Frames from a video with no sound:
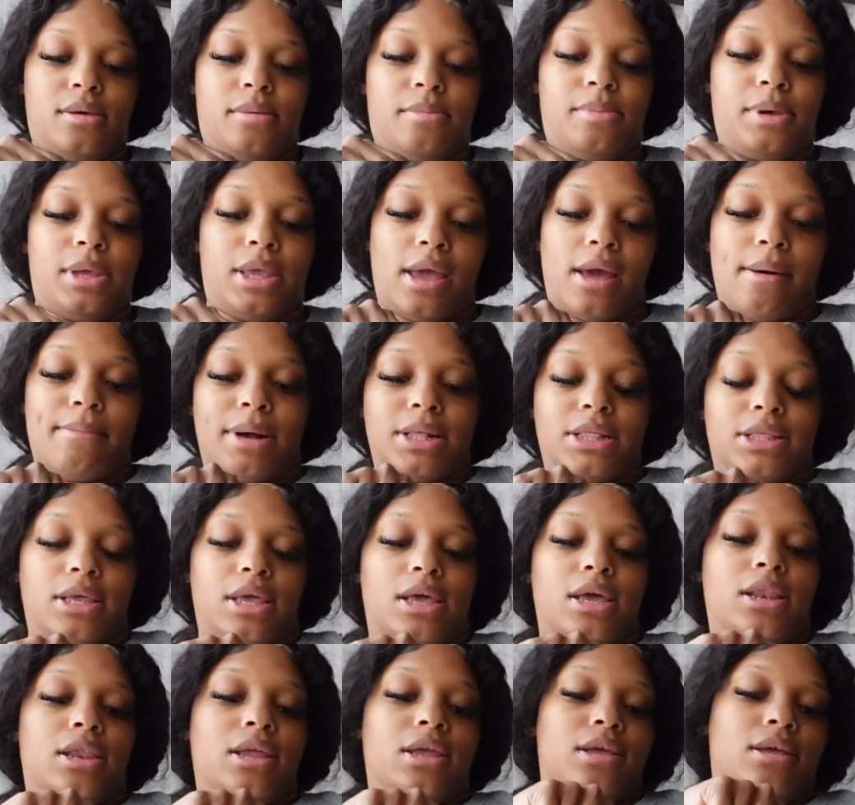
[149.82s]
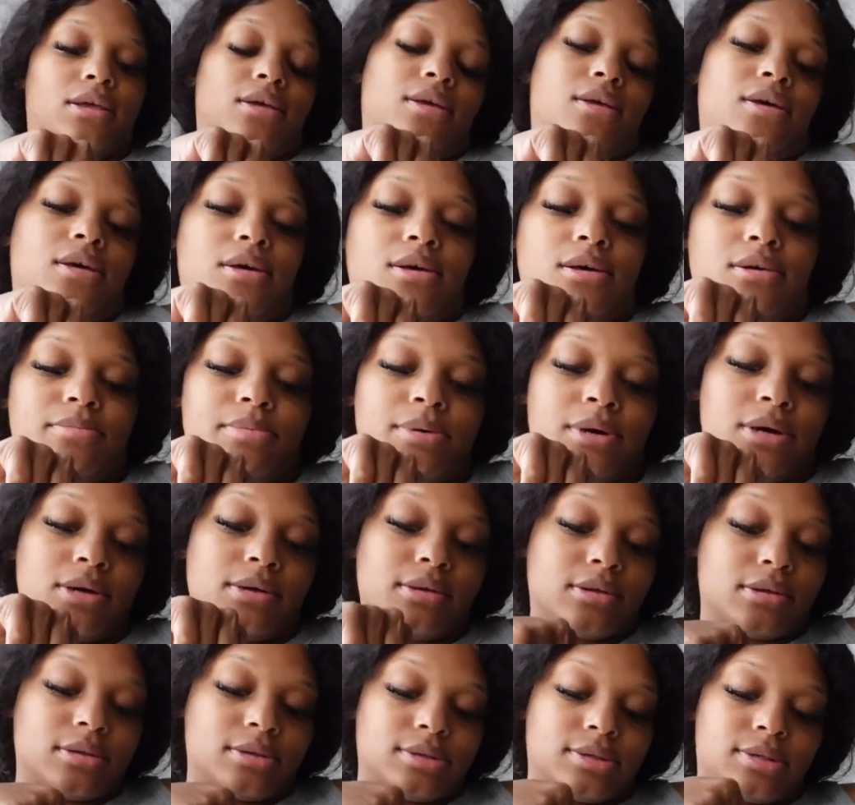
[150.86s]
But yeah, I'm about to edit
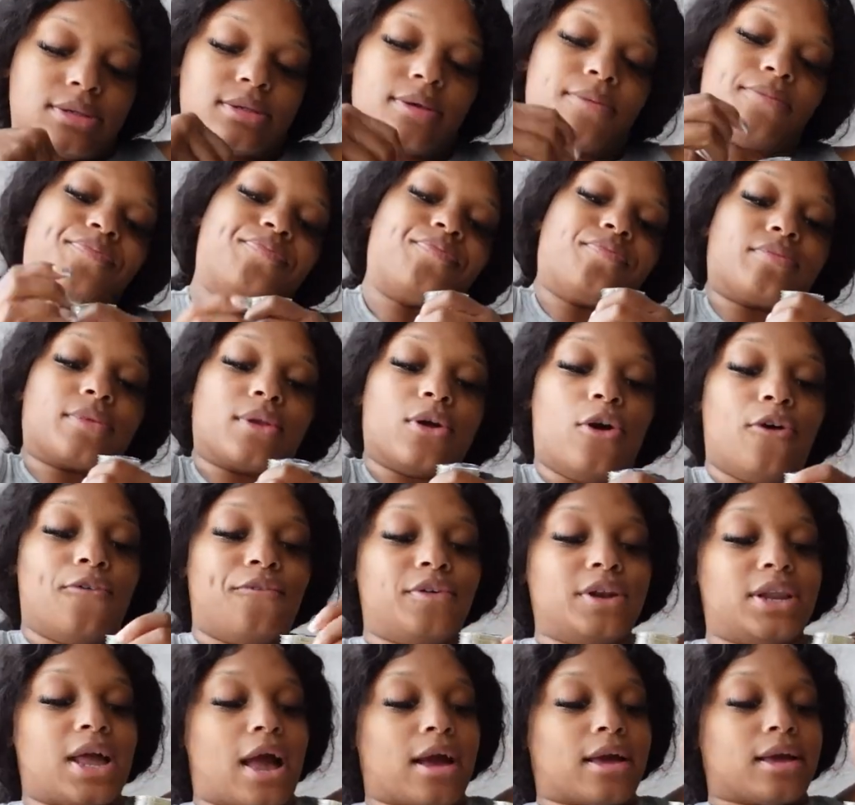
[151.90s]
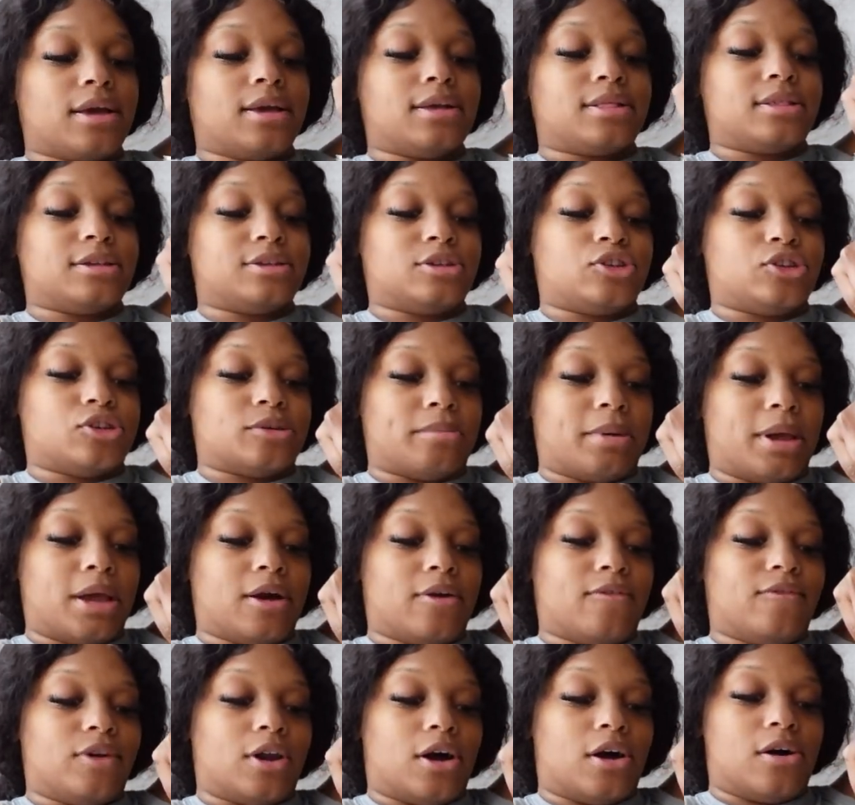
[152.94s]
because Hopefully, I can get this
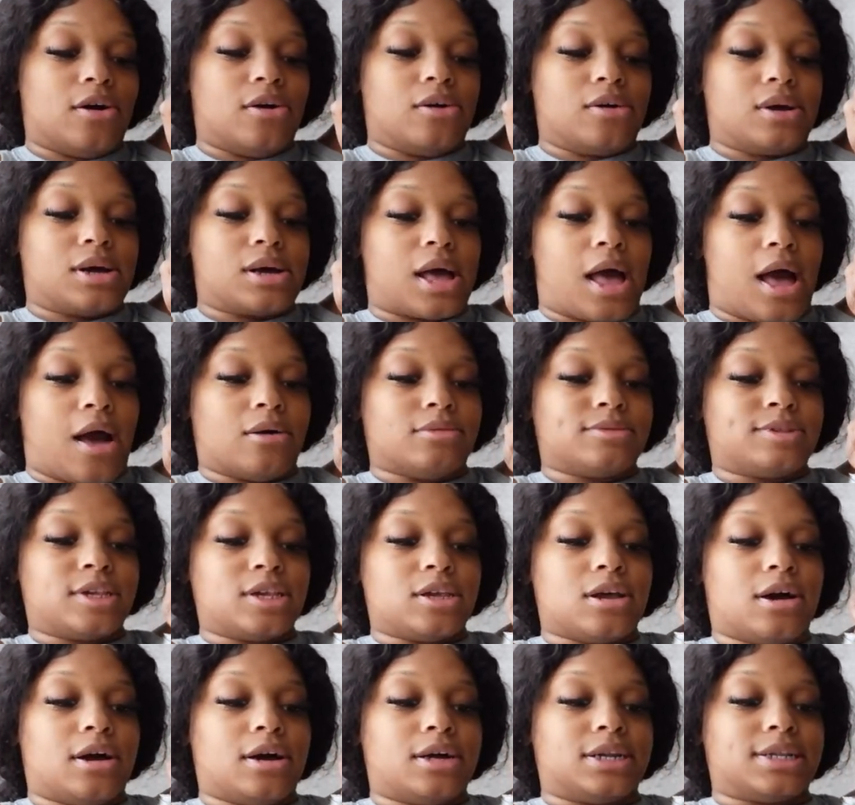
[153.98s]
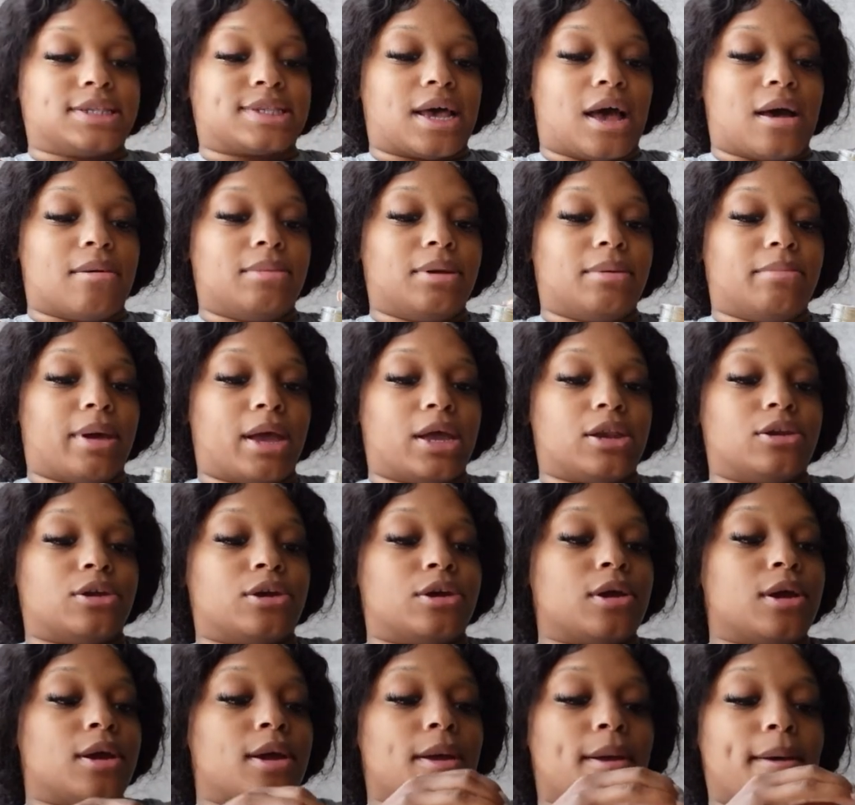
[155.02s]
Jamaica vlog out to y'all in a timely
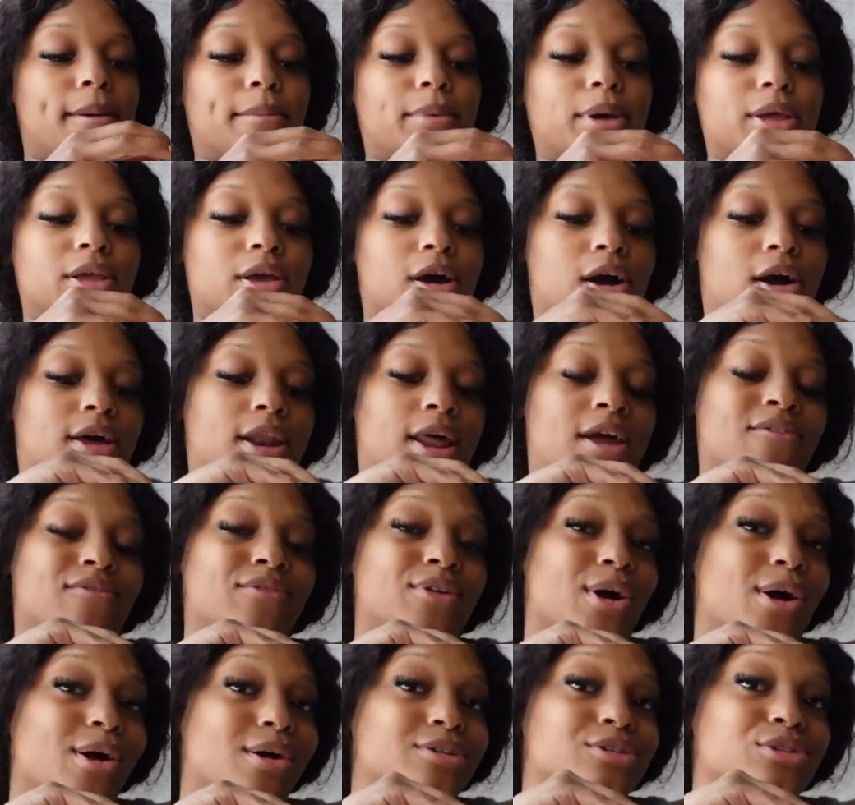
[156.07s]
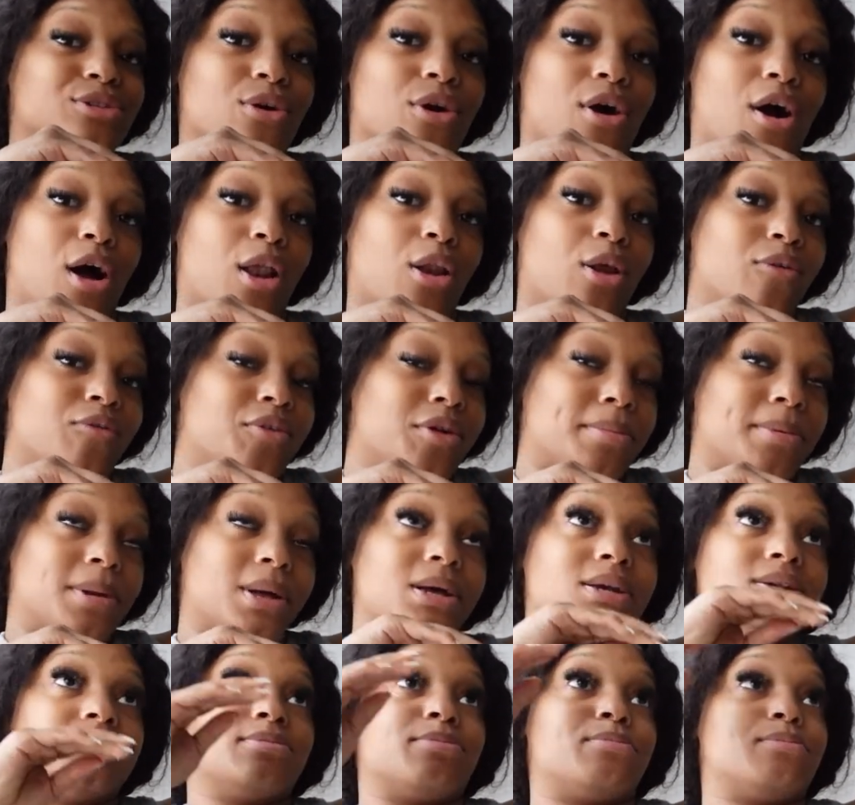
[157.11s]
manner. But y'all, that vlog so all over the
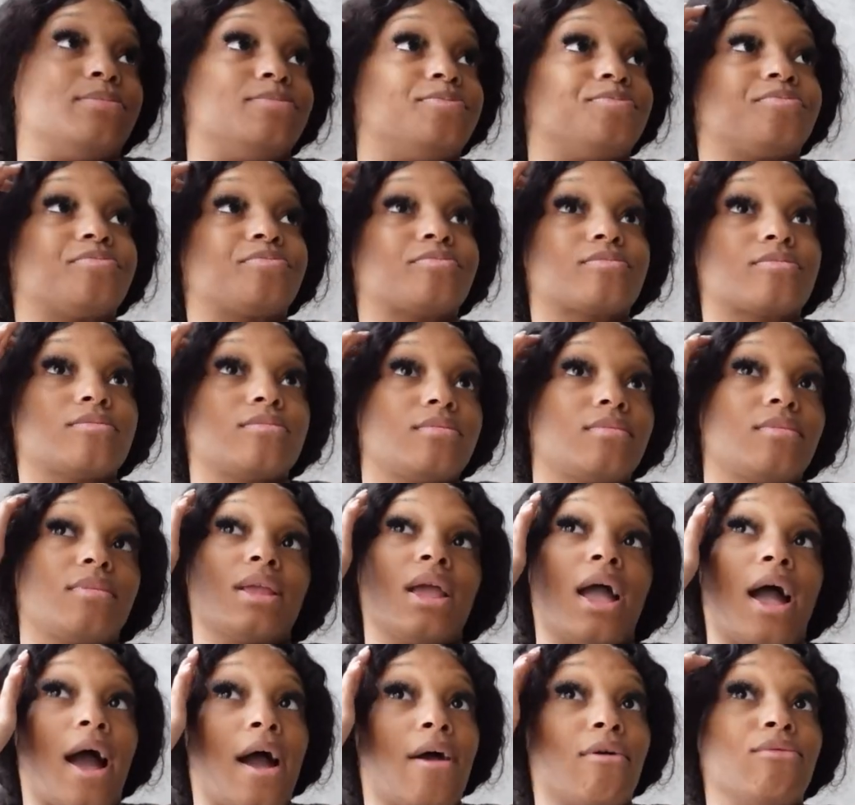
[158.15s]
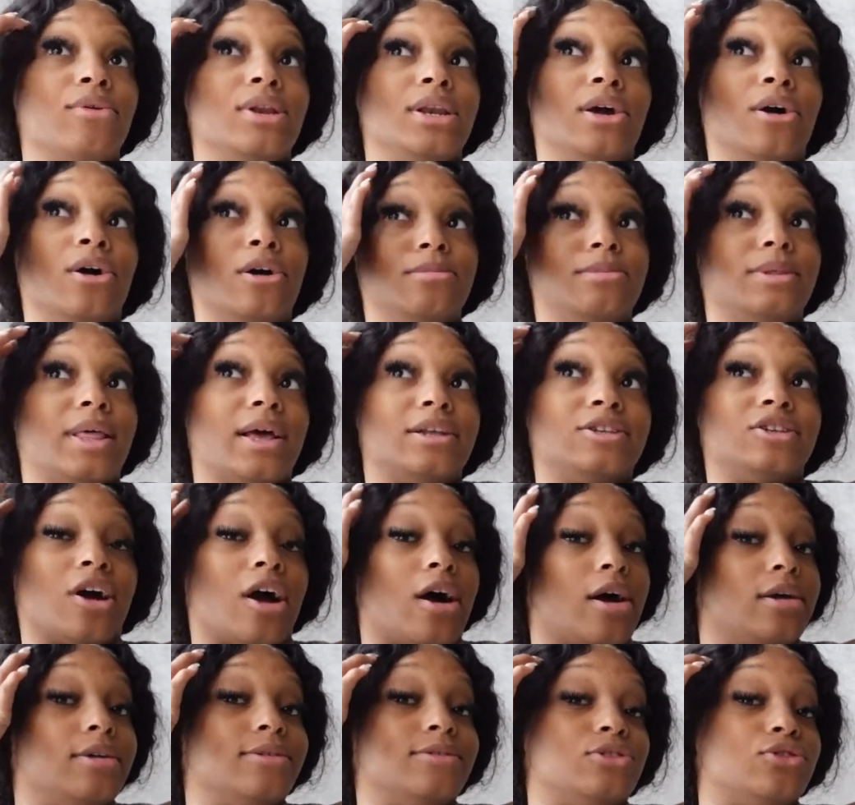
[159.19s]
place. I really hope that
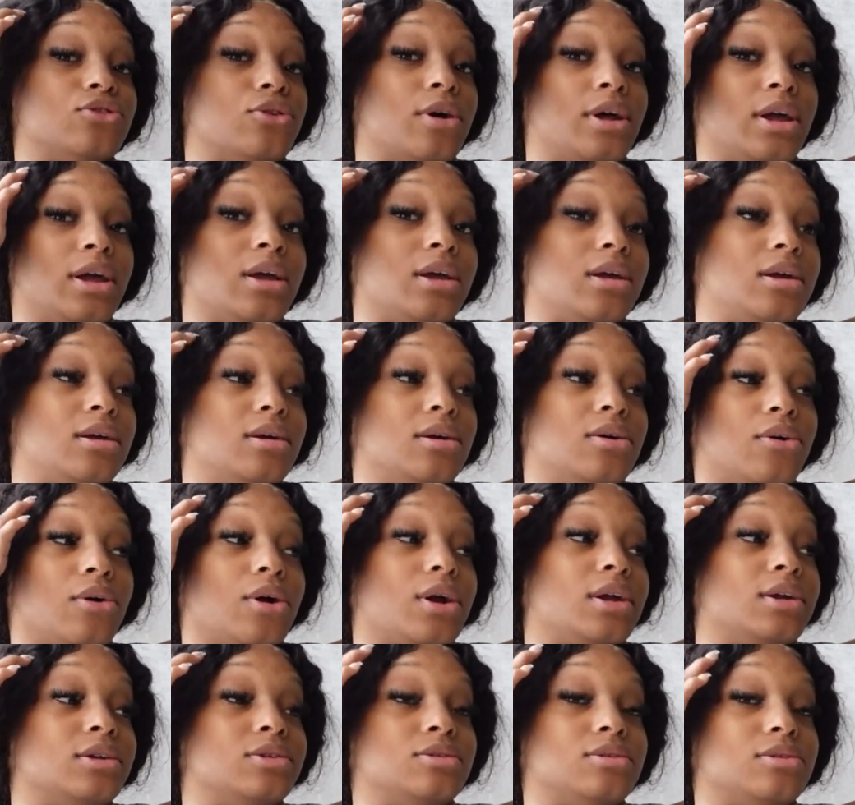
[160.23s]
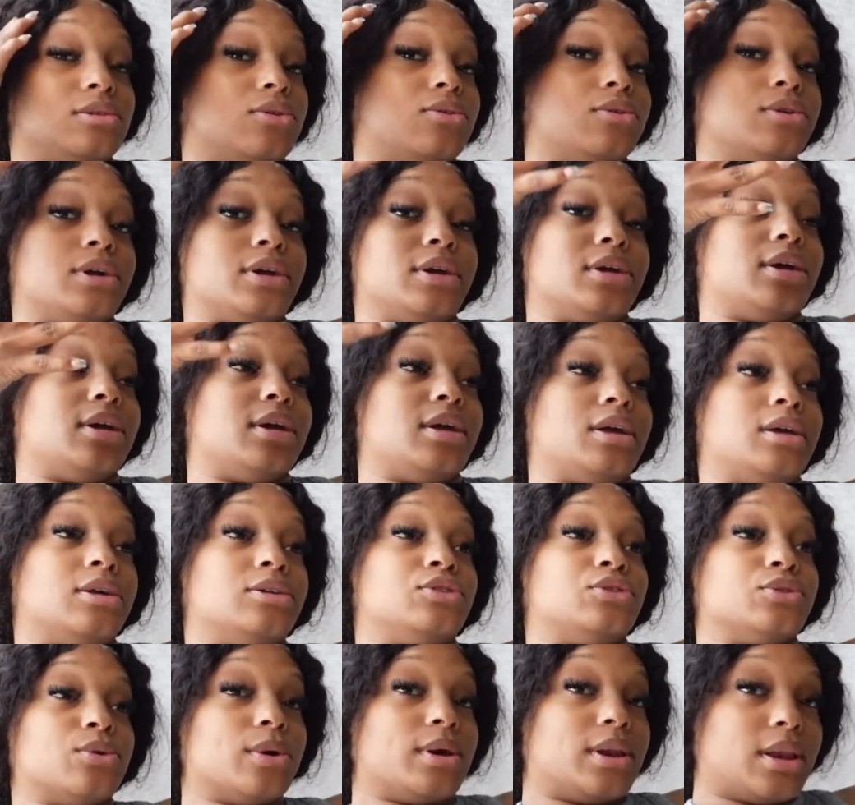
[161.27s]
y'all enjoy or in or
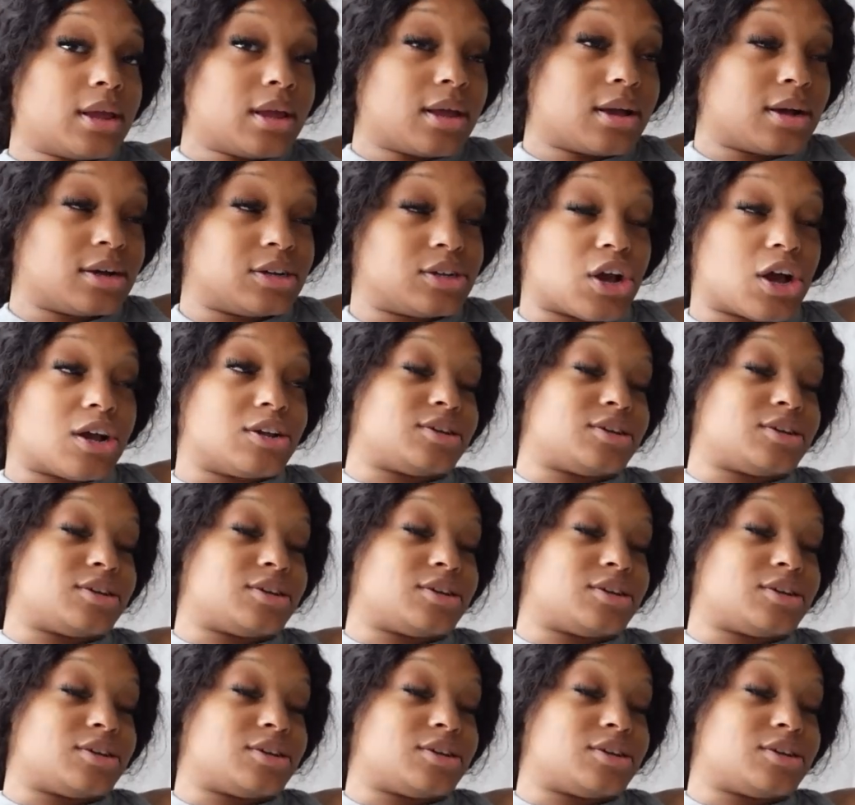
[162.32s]
enjoyed it because y'all